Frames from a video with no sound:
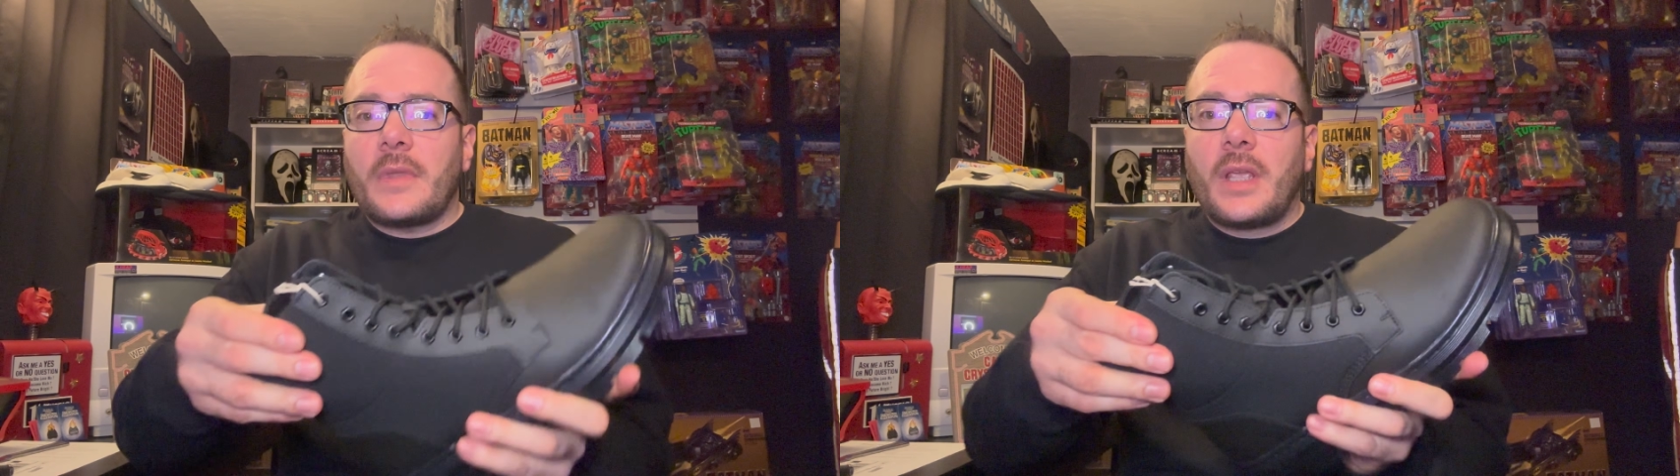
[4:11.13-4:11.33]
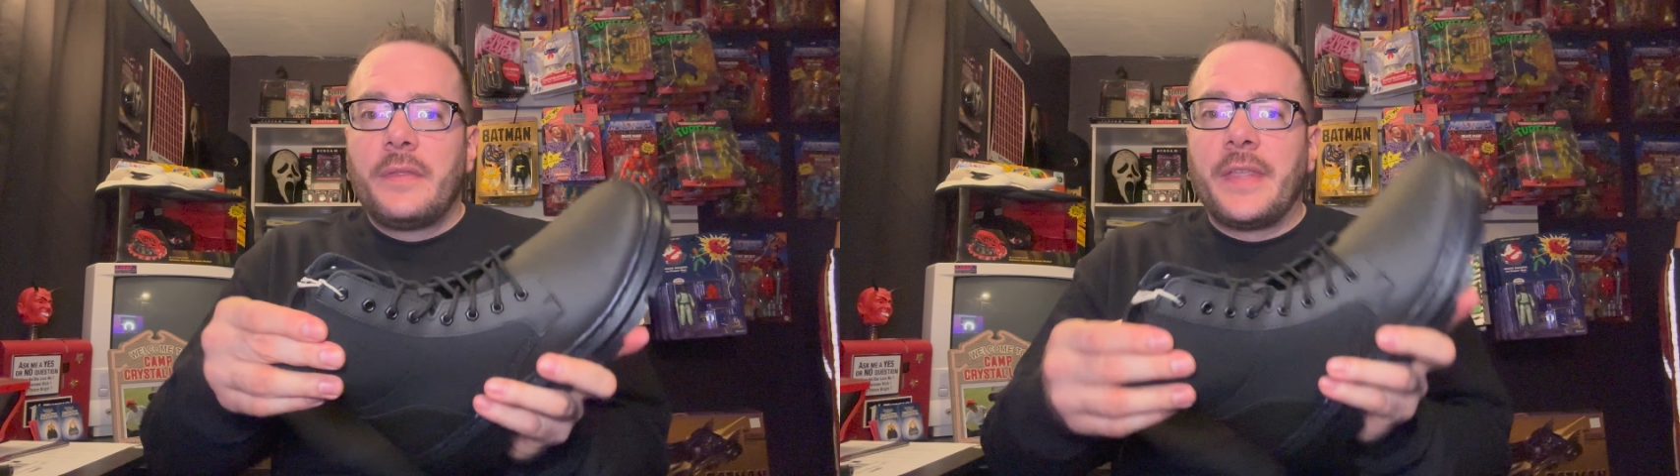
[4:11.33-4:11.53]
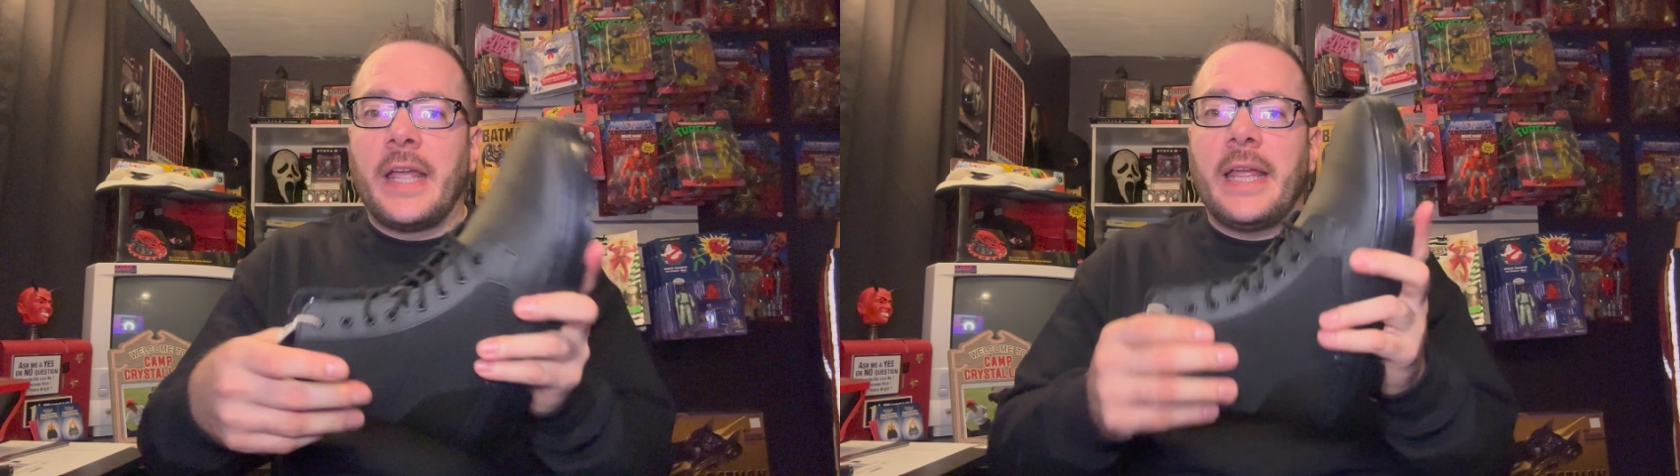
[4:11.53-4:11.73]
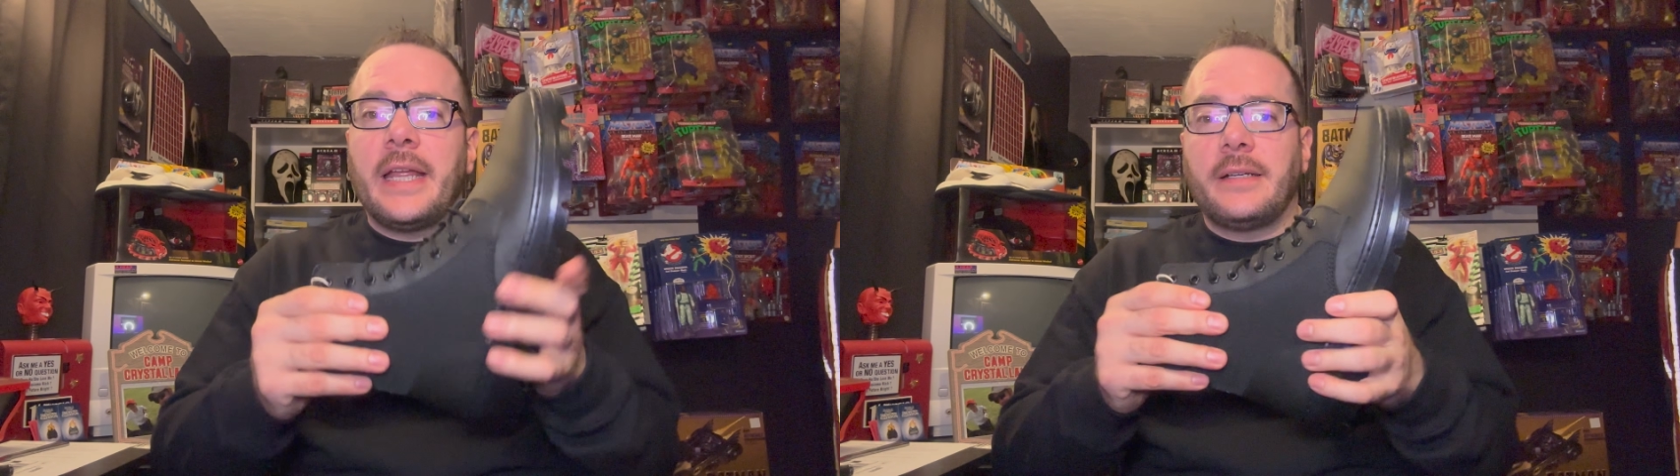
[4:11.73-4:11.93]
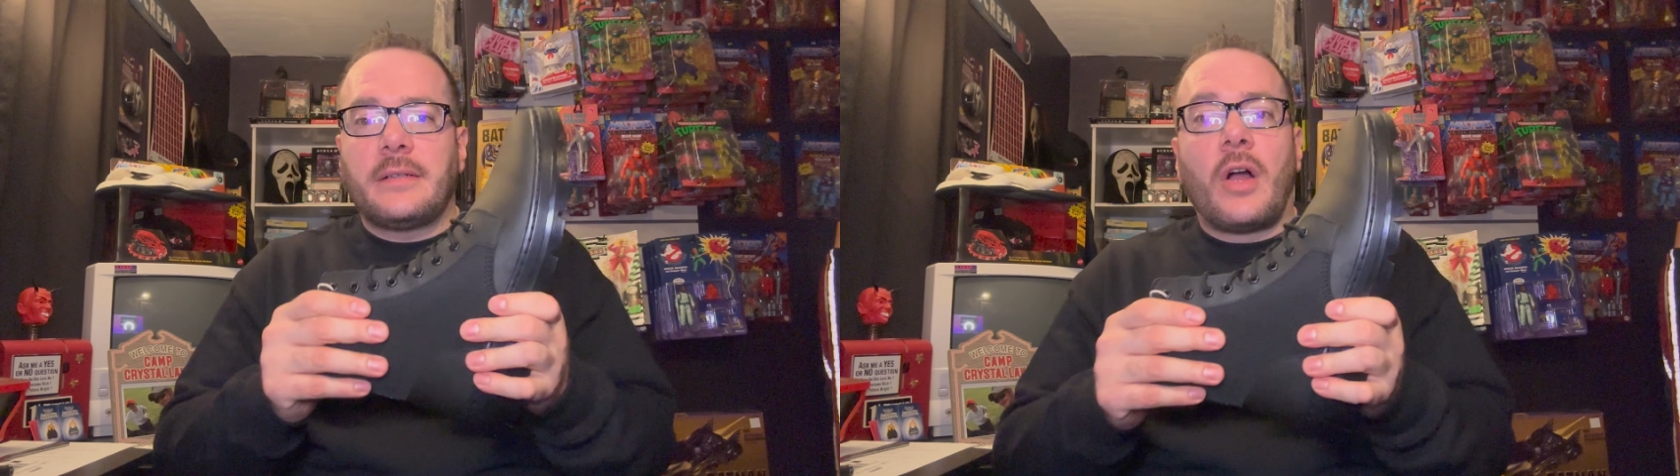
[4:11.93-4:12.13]

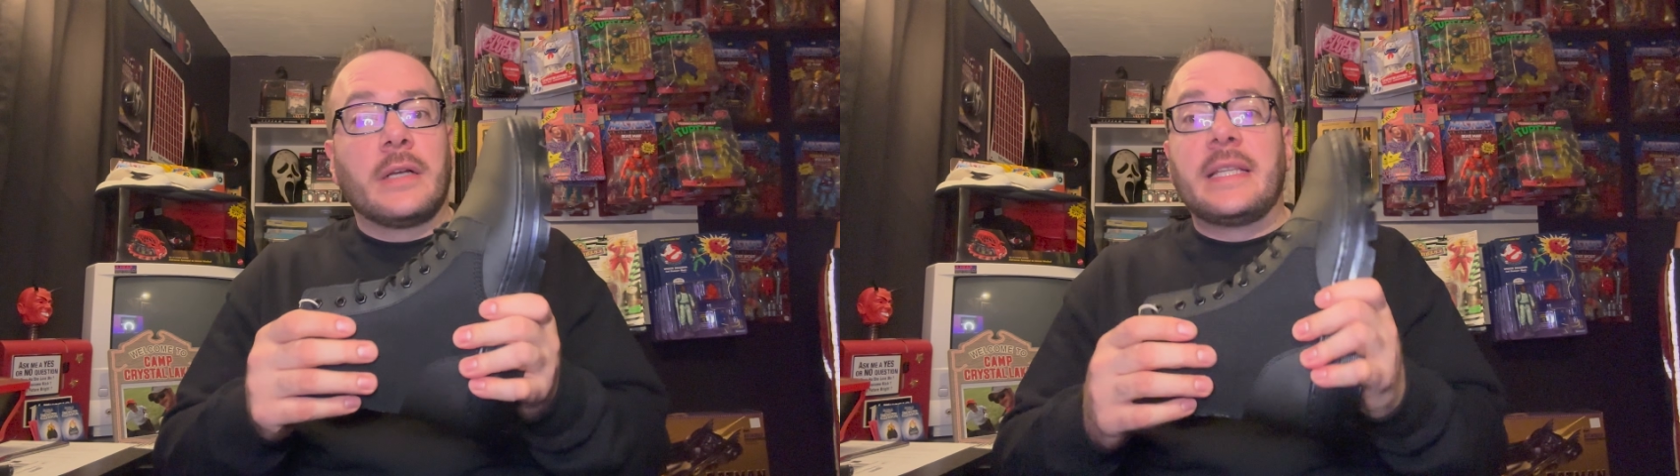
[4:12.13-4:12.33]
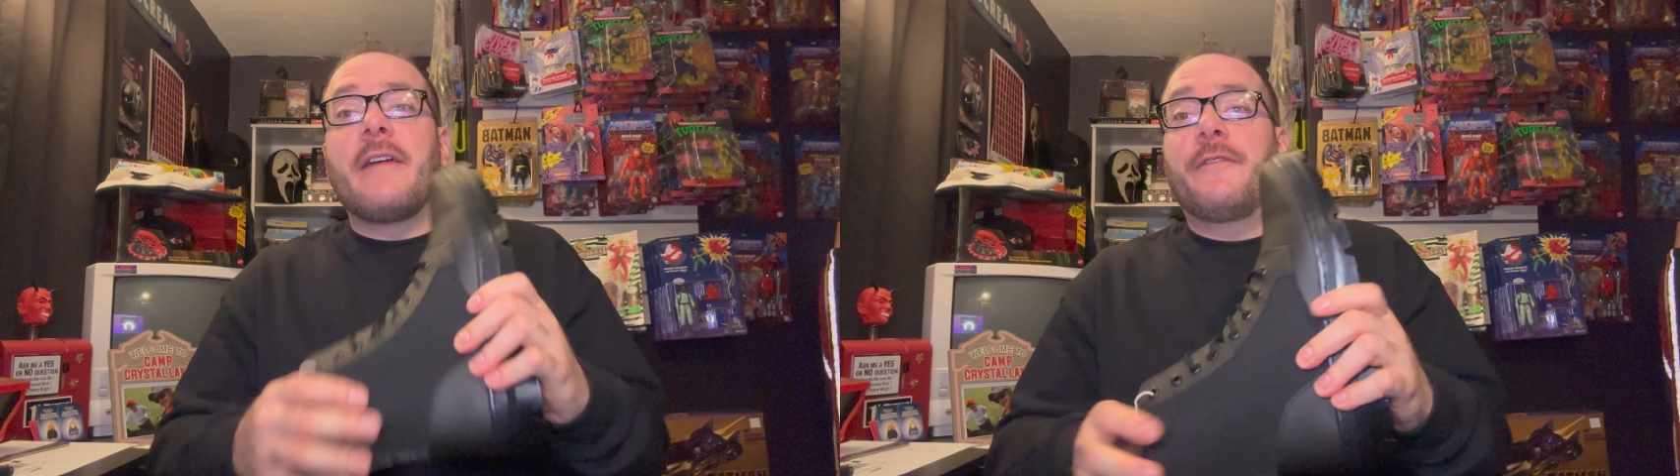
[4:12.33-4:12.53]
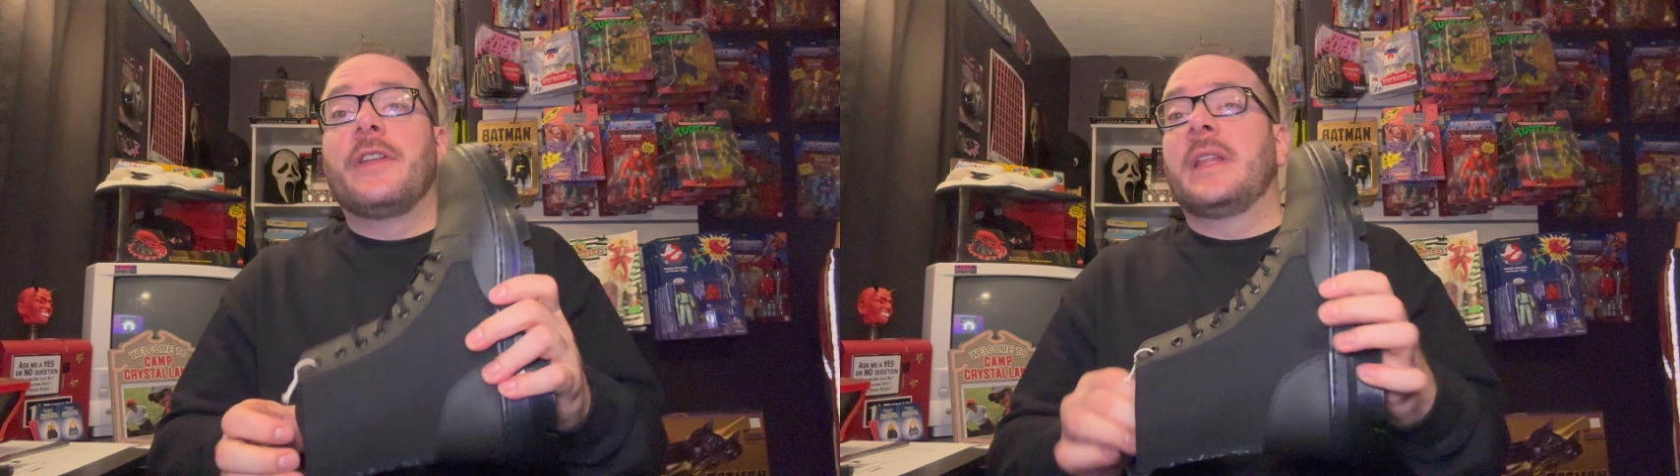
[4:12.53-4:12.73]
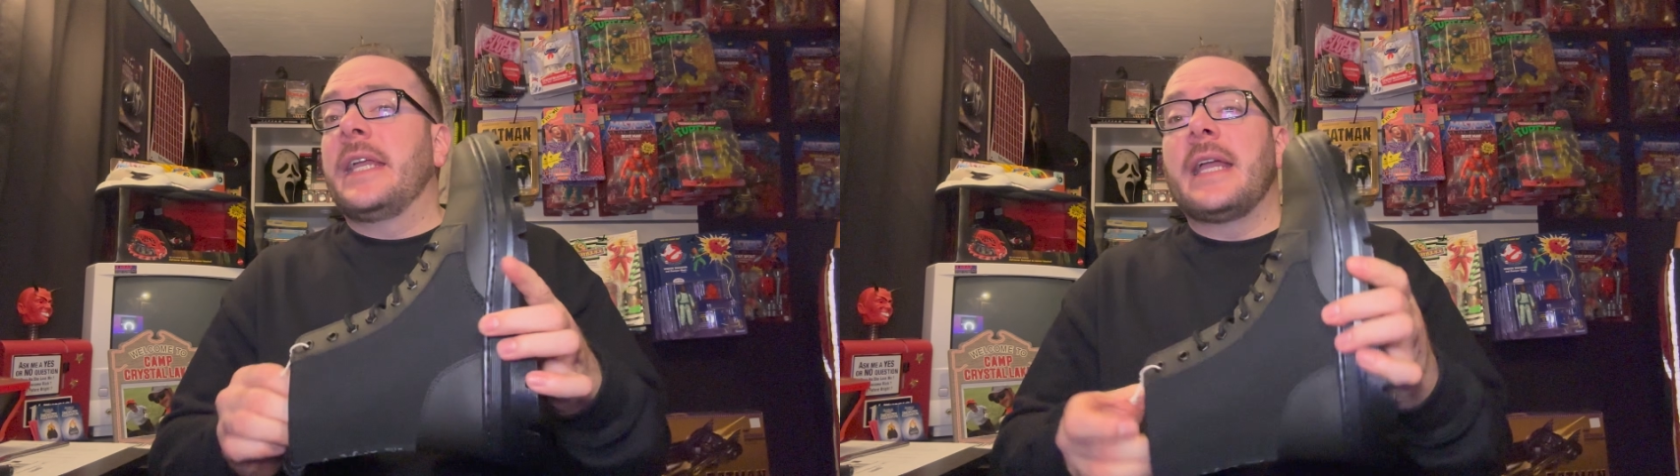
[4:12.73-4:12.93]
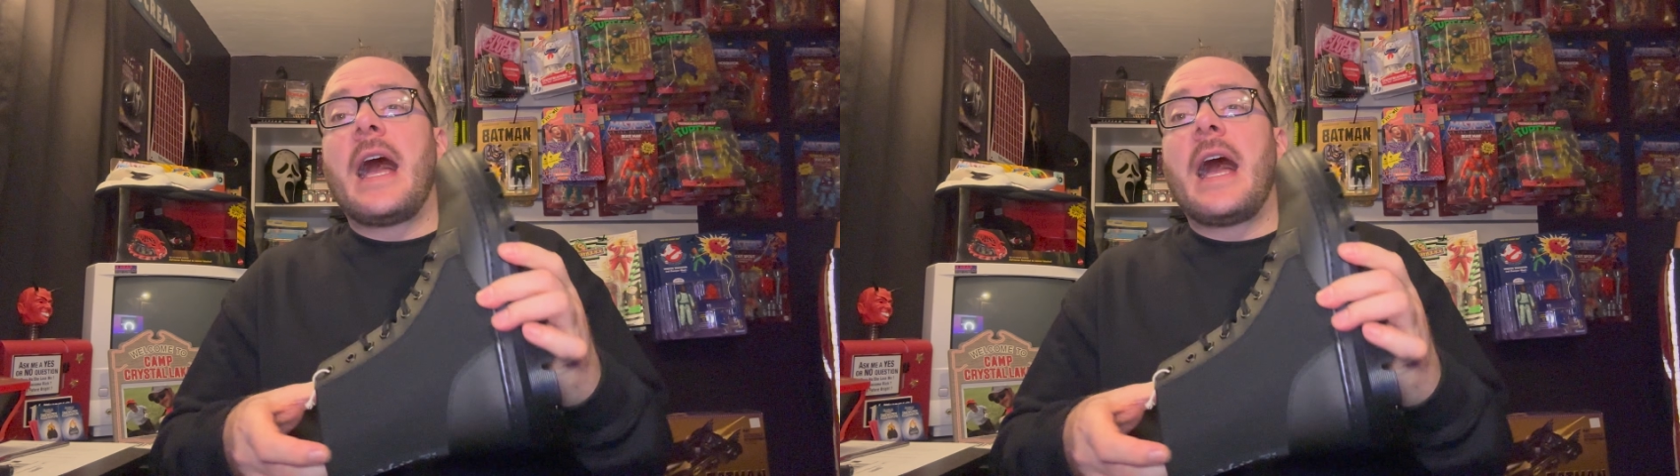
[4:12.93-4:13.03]
They are definitely,